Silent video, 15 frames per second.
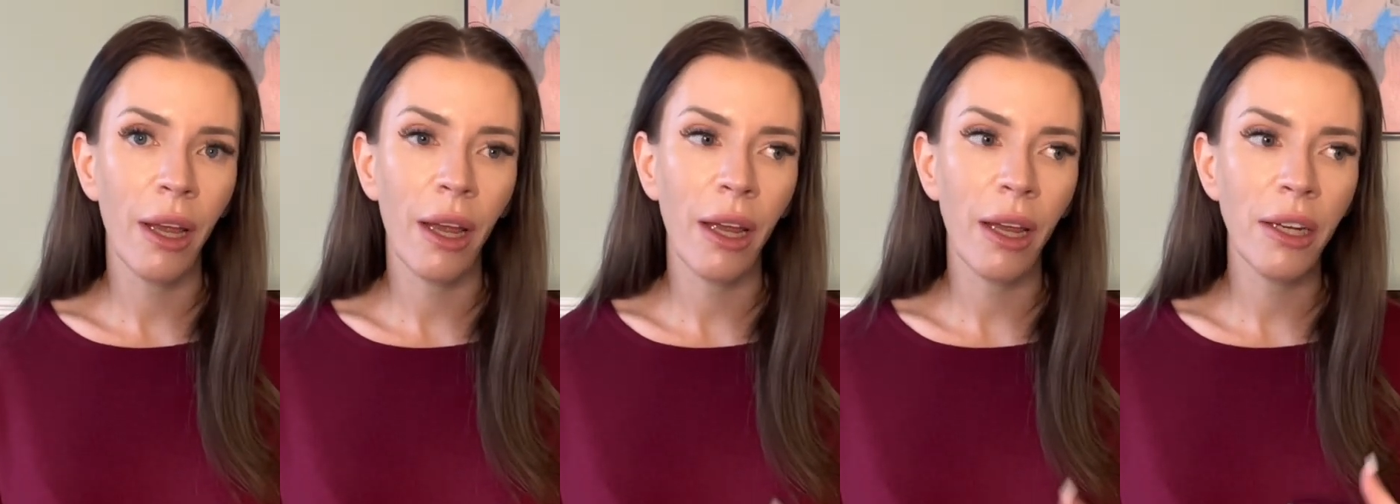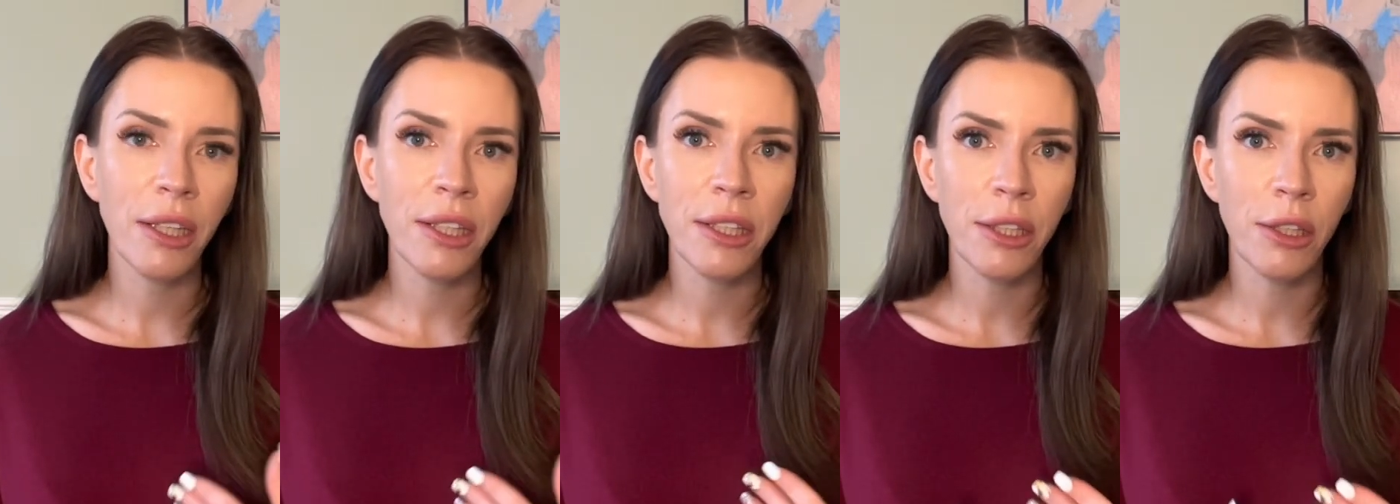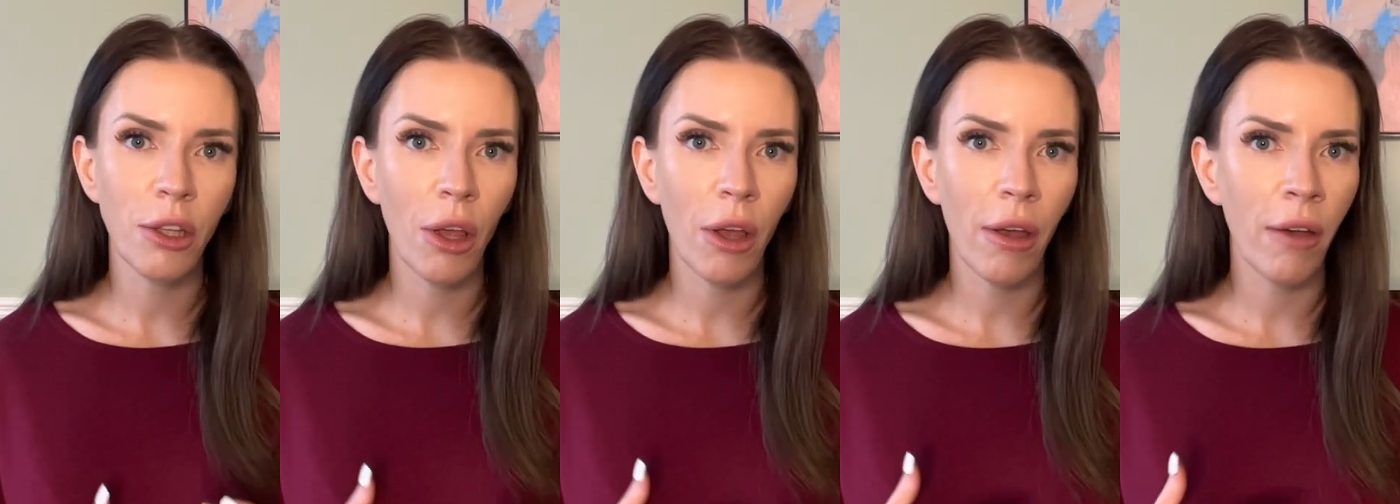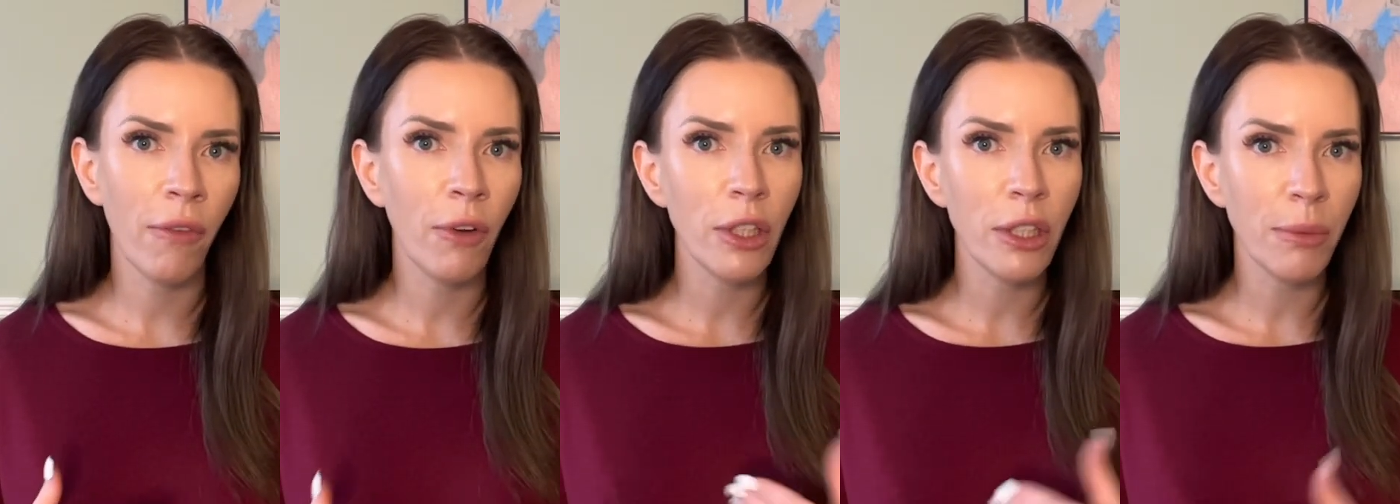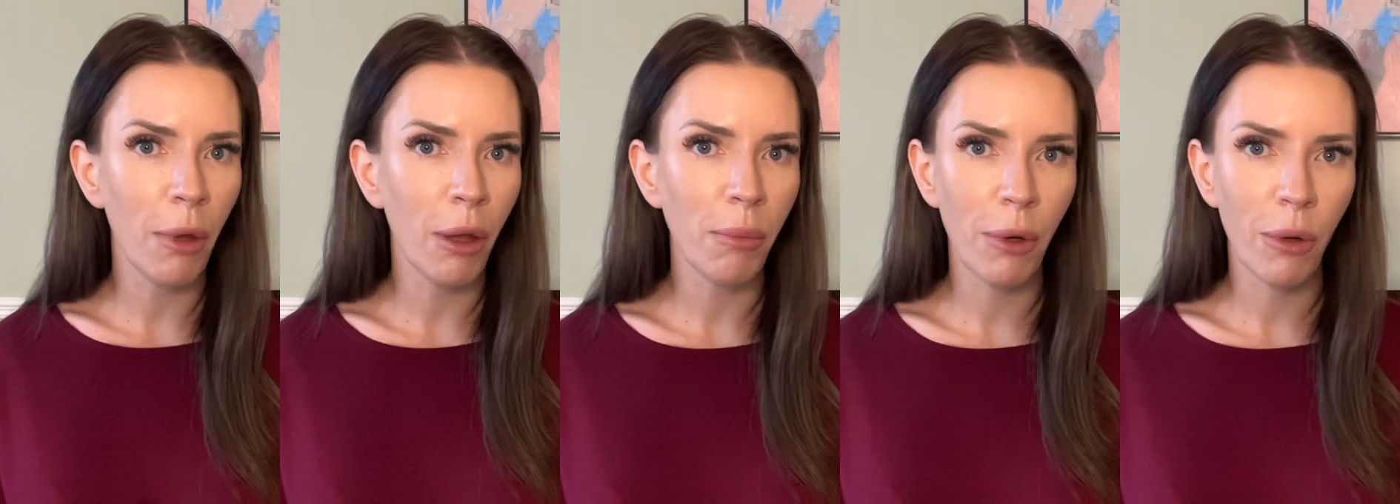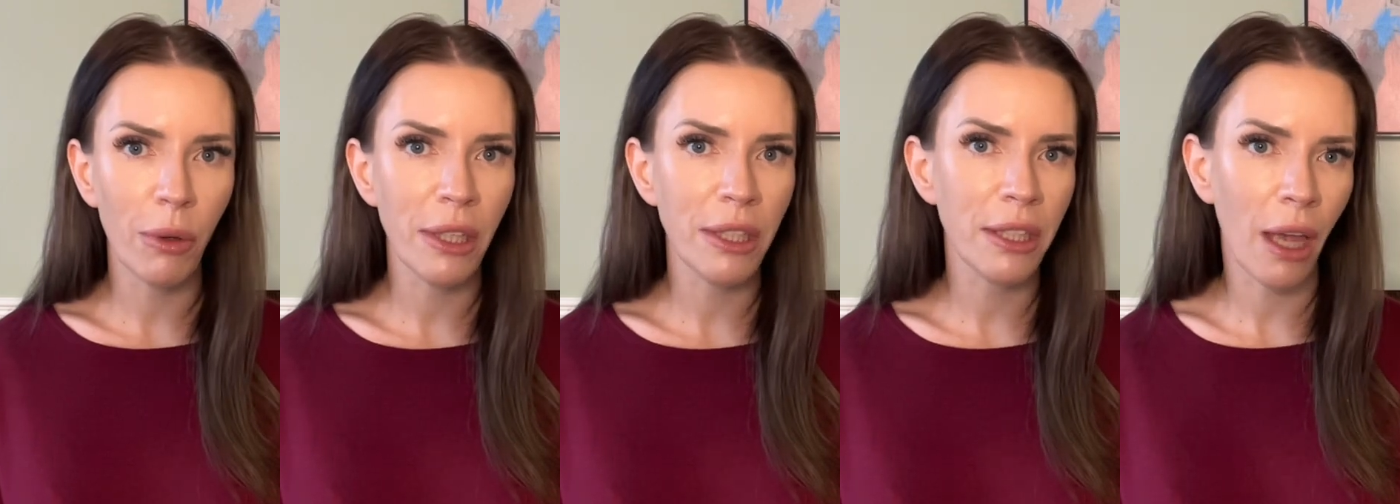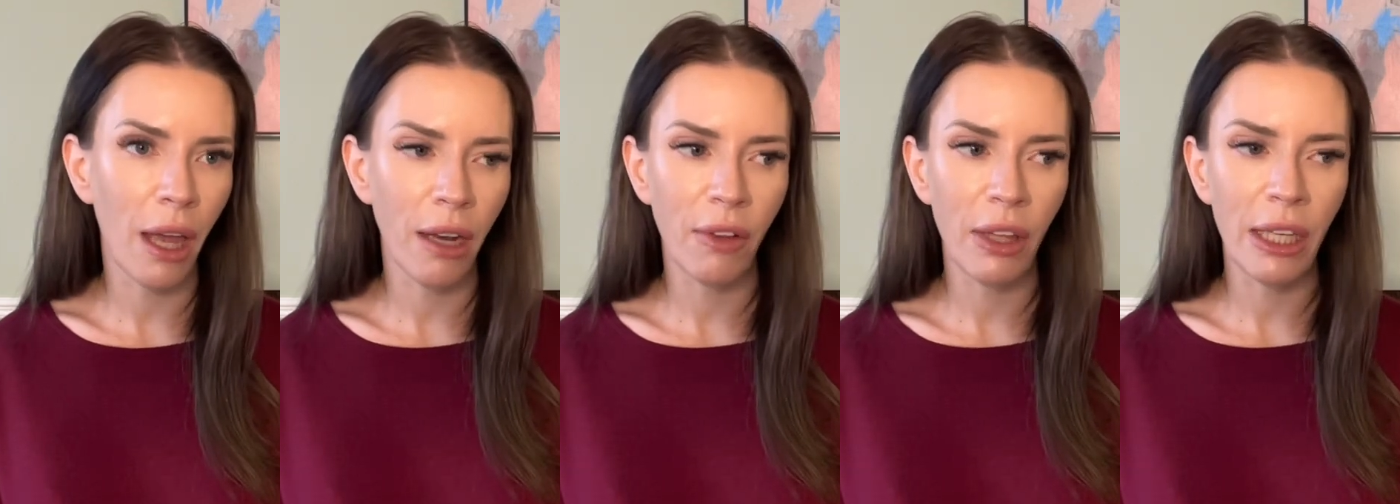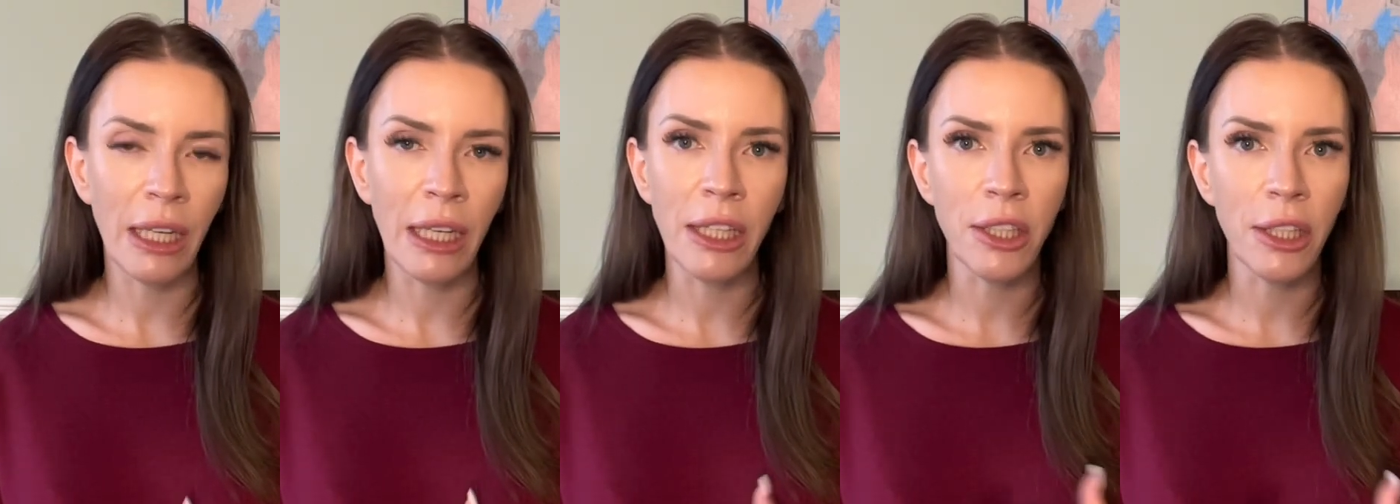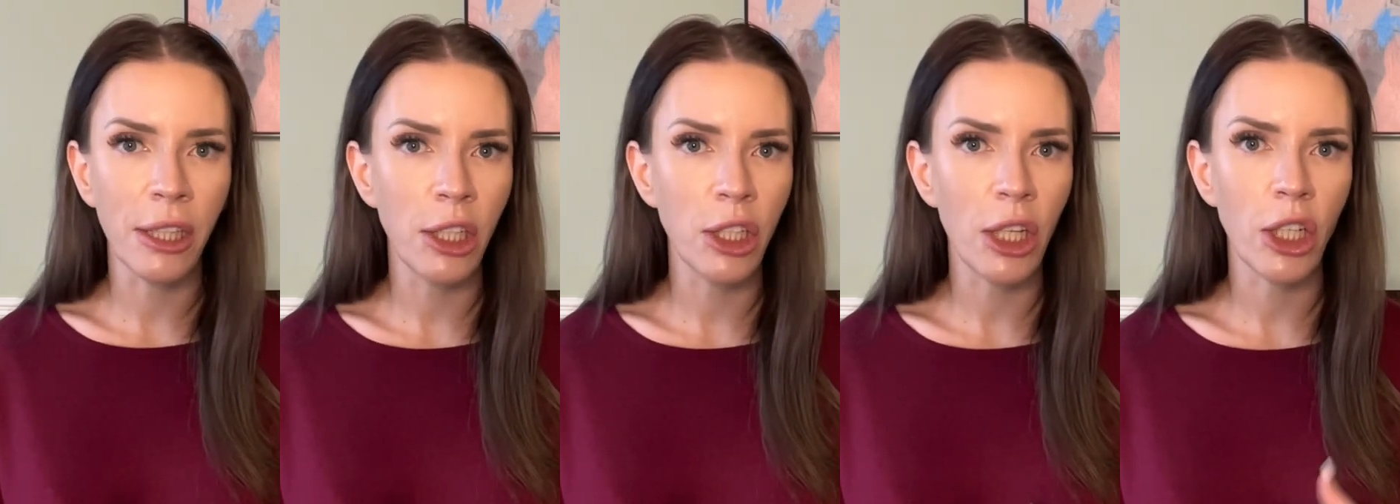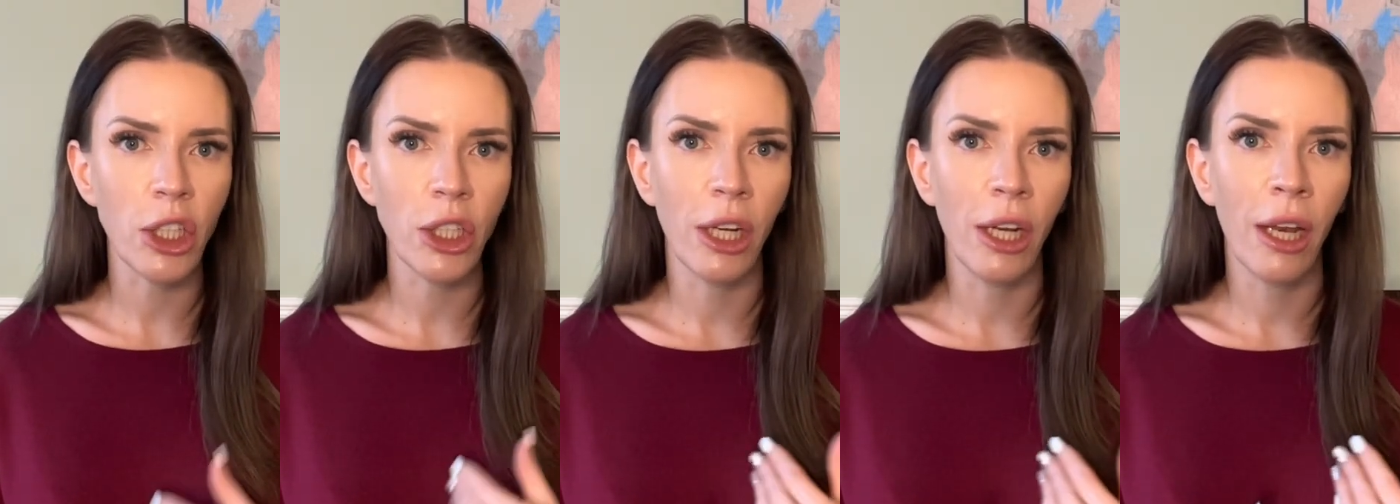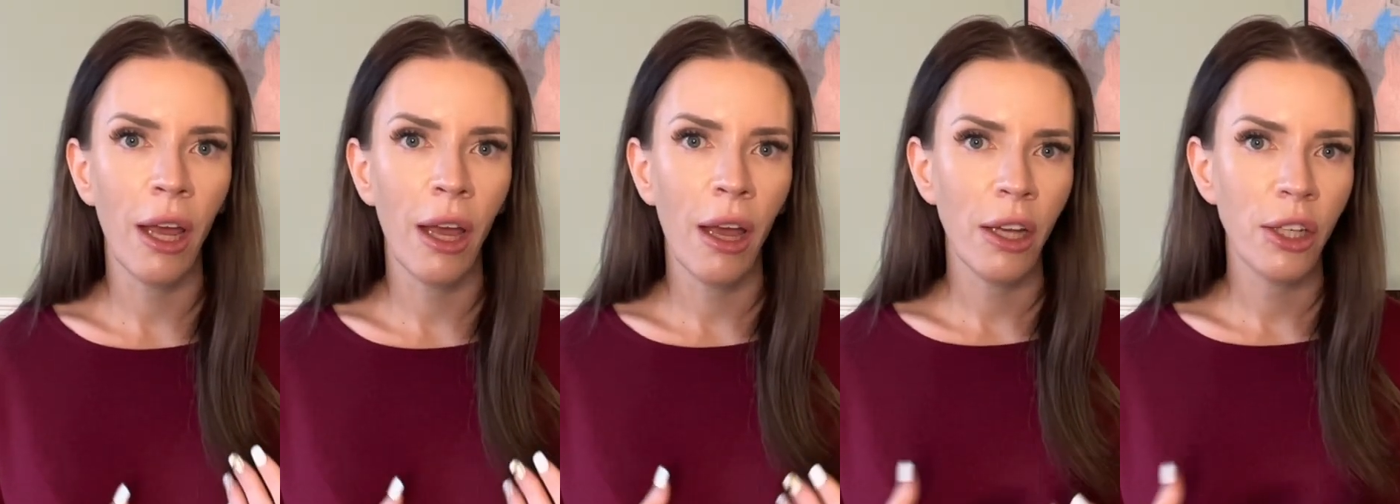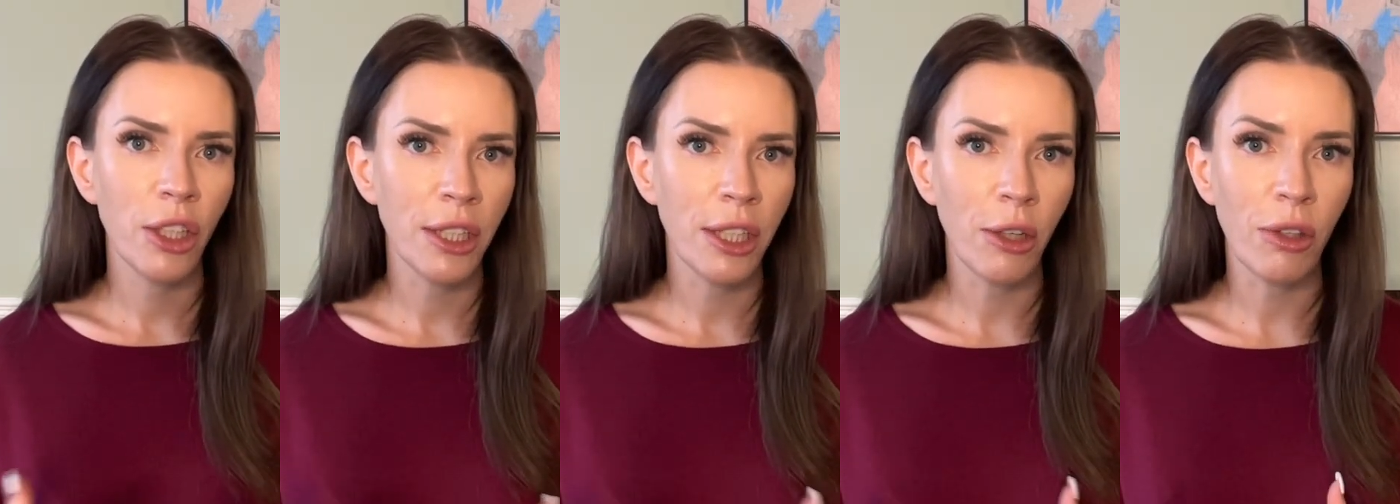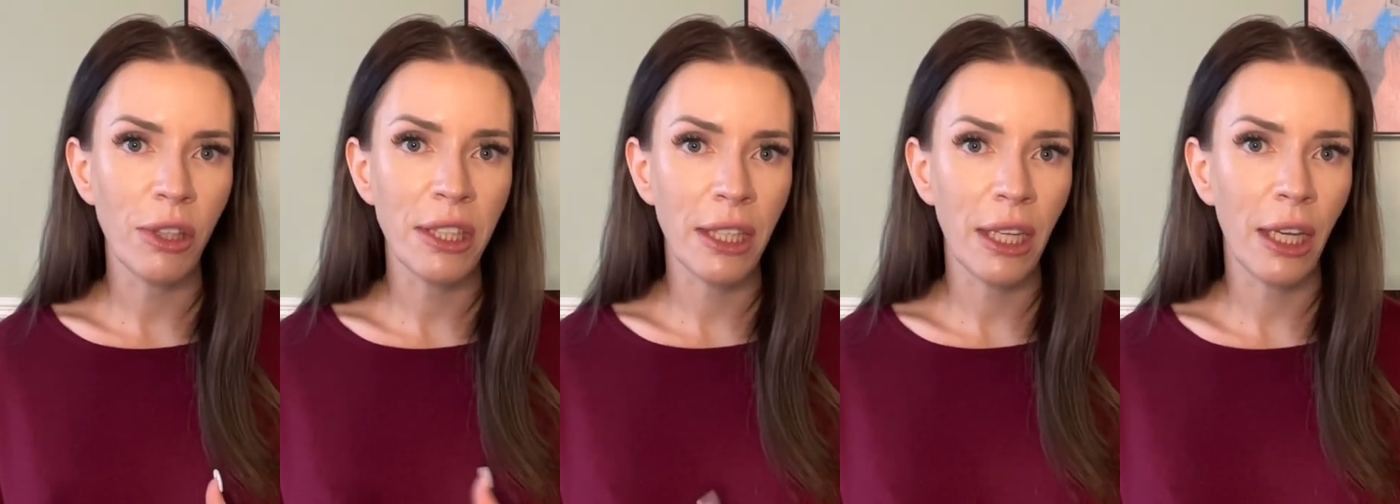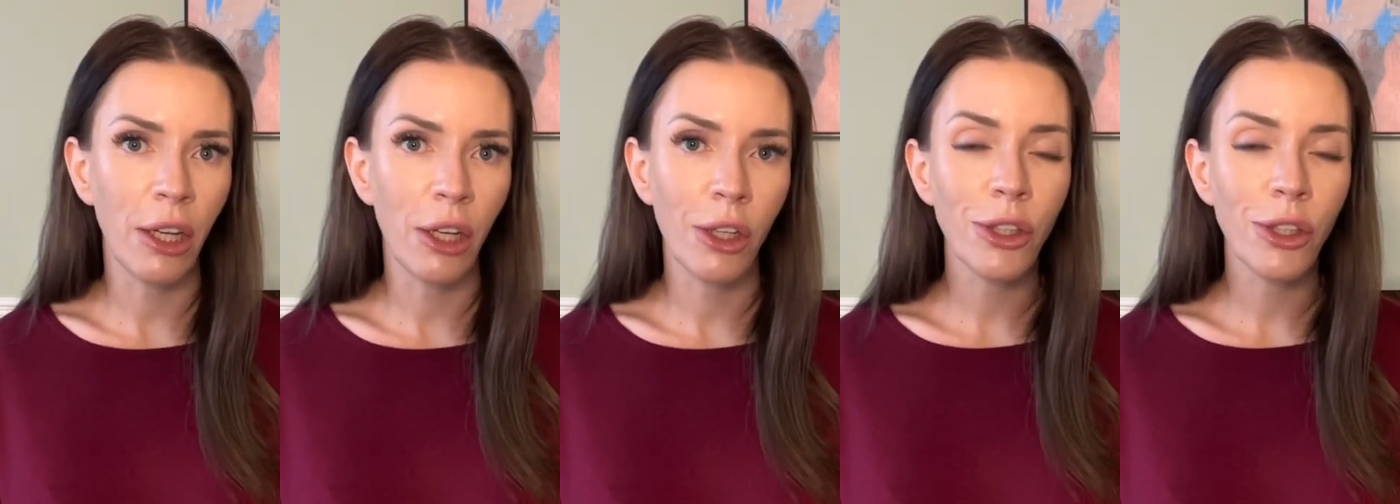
And it's a very small poke. It's kind of like an insulin injection just under the skin.